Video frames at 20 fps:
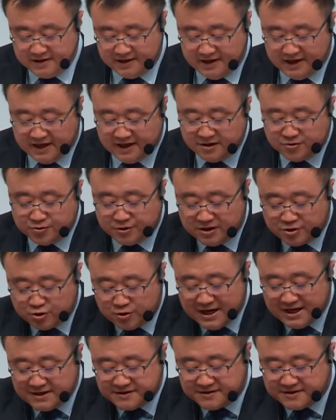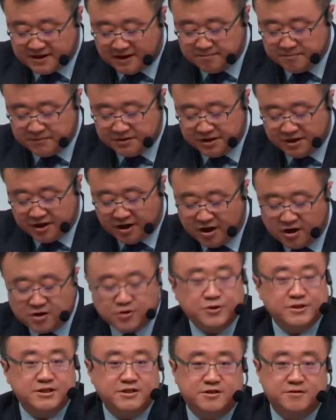and to address some
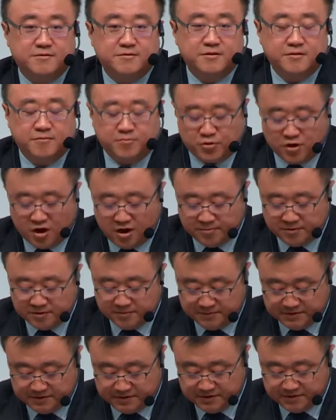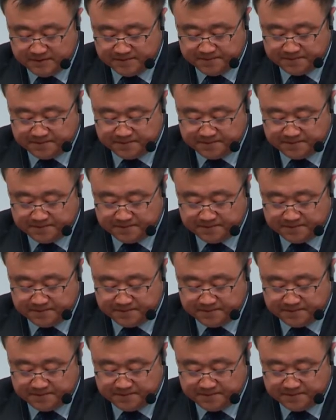inherent problems.